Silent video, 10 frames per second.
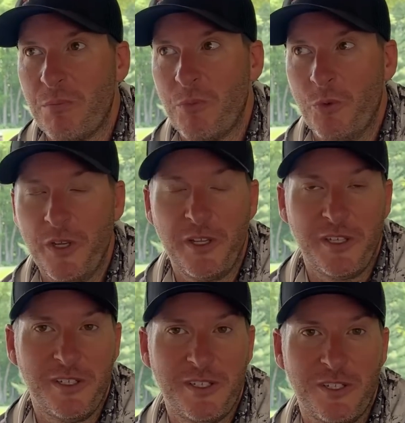
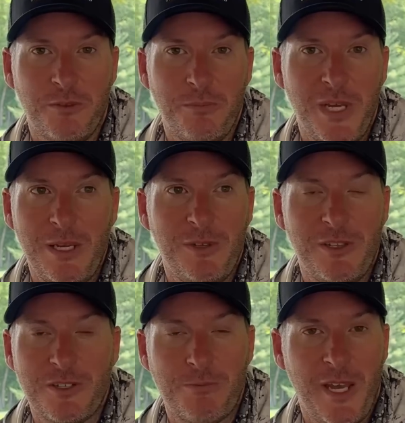really until maybe
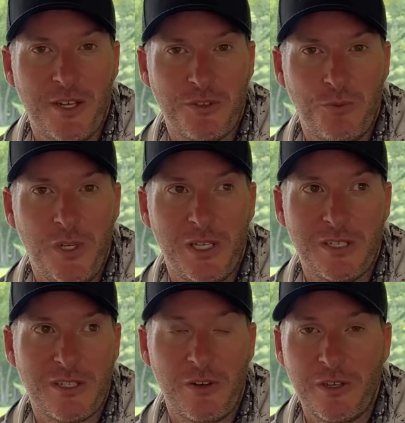this past week,
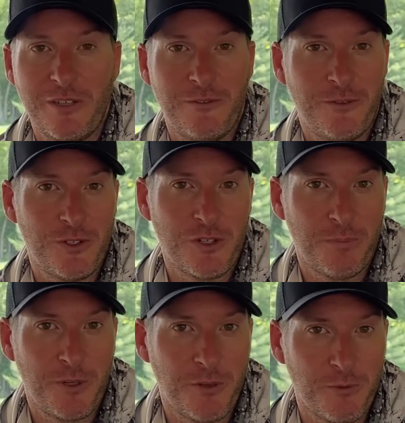starting to fish
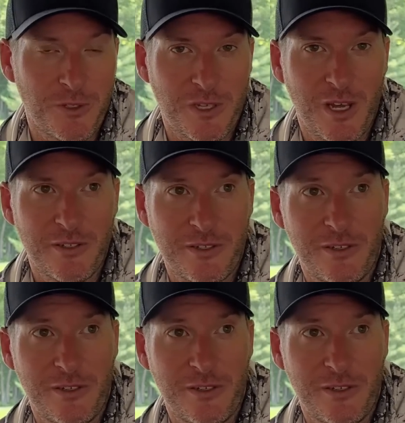up here in Wisconsin,